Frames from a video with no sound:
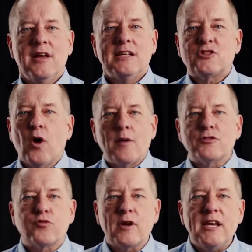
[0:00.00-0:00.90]
And so I
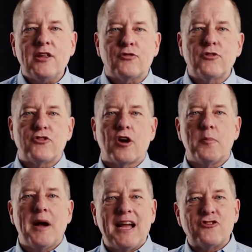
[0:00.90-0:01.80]
was reading through
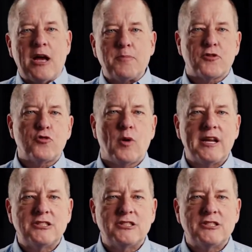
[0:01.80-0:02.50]
Jeremiah chapter 20,